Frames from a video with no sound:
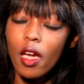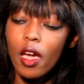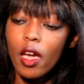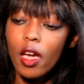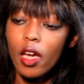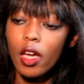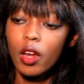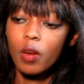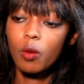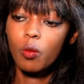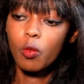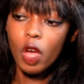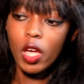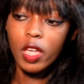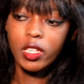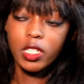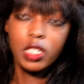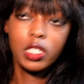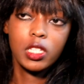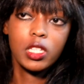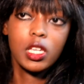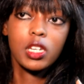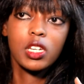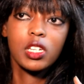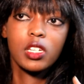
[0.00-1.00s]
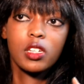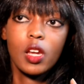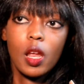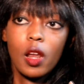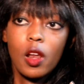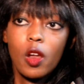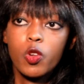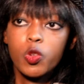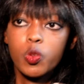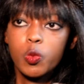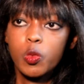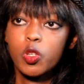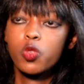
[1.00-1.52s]
And as I said, it
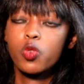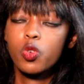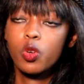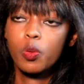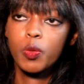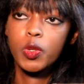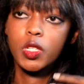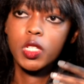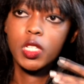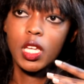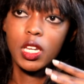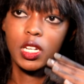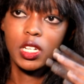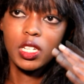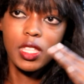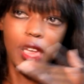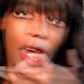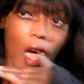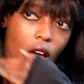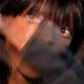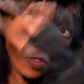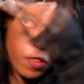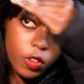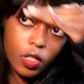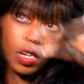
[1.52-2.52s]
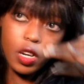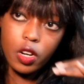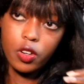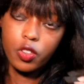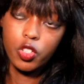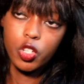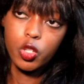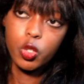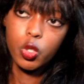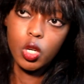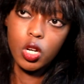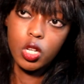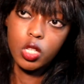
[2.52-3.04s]
allows me to represent the African
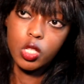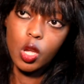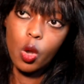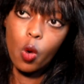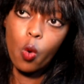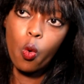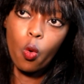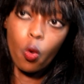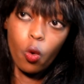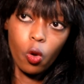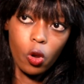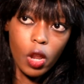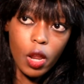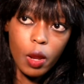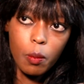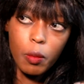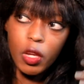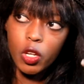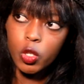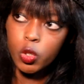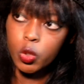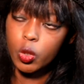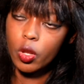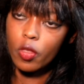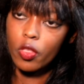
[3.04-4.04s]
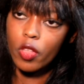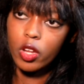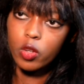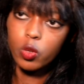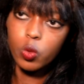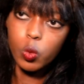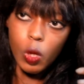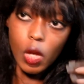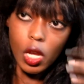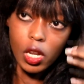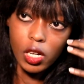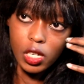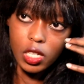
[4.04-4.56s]
region as a whole and make sure
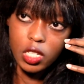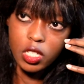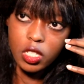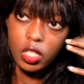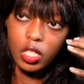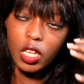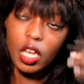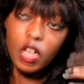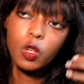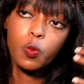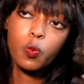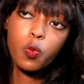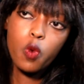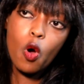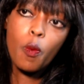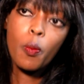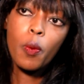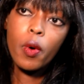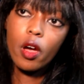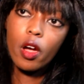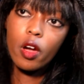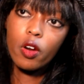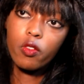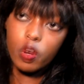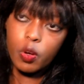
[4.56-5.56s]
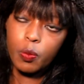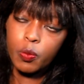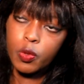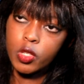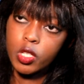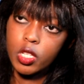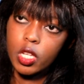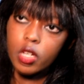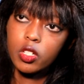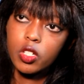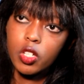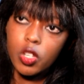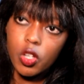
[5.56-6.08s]
that we at least get proper
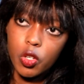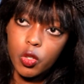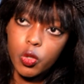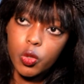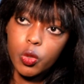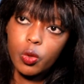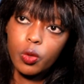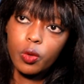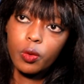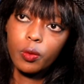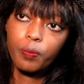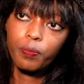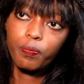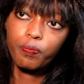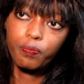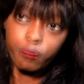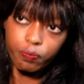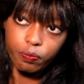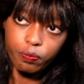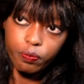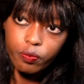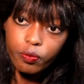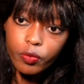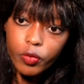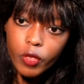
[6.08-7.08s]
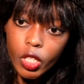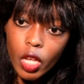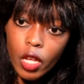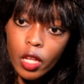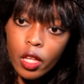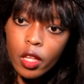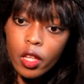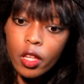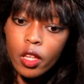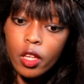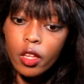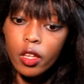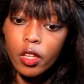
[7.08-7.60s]
representation.
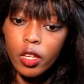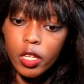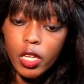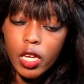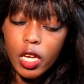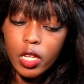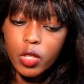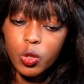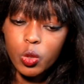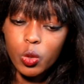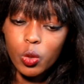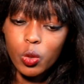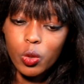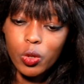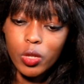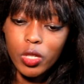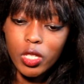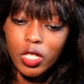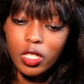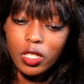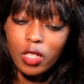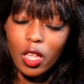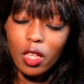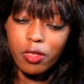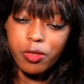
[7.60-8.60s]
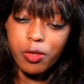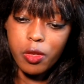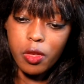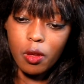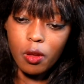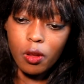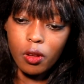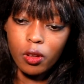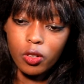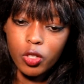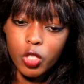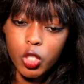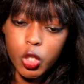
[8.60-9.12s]
Yeah, so it's
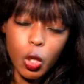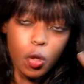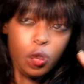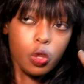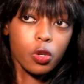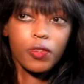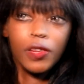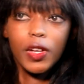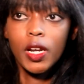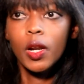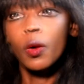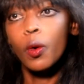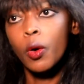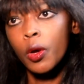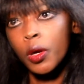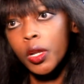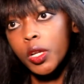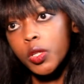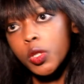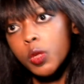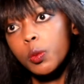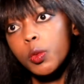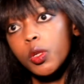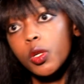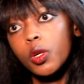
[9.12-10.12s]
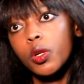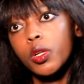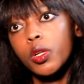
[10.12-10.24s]
nothing short of an honor, to be